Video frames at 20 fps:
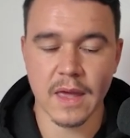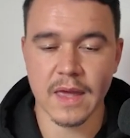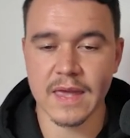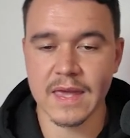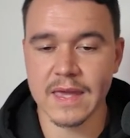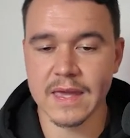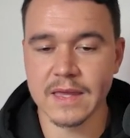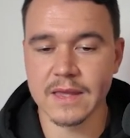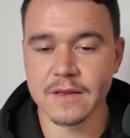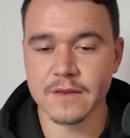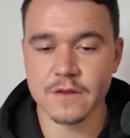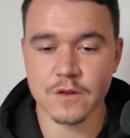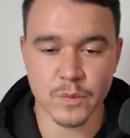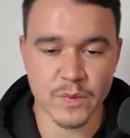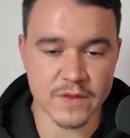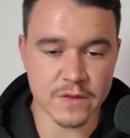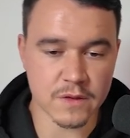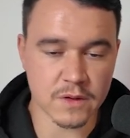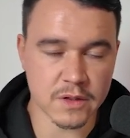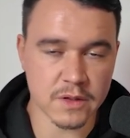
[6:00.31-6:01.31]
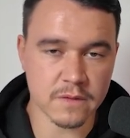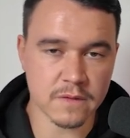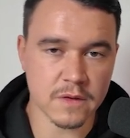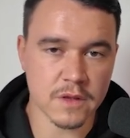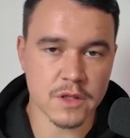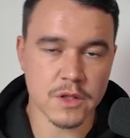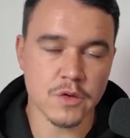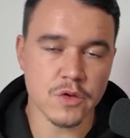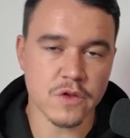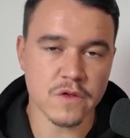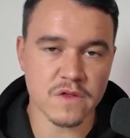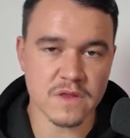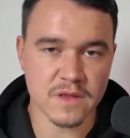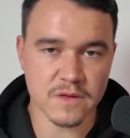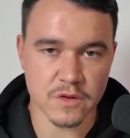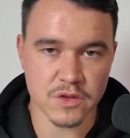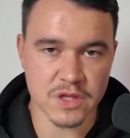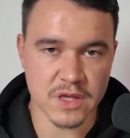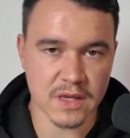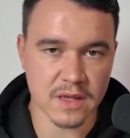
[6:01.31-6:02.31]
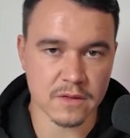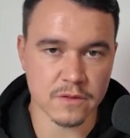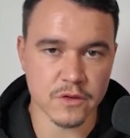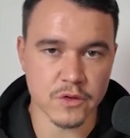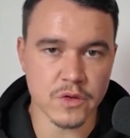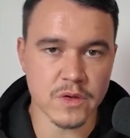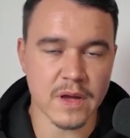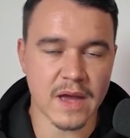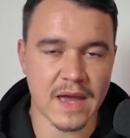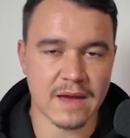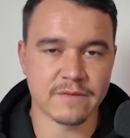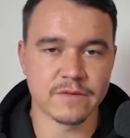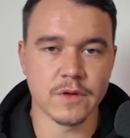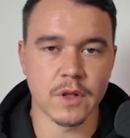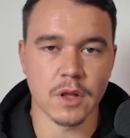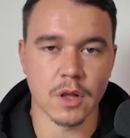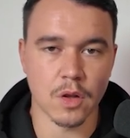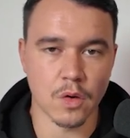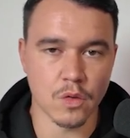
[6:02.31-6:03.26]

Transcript: in Switzerland, you just need to check, do you have the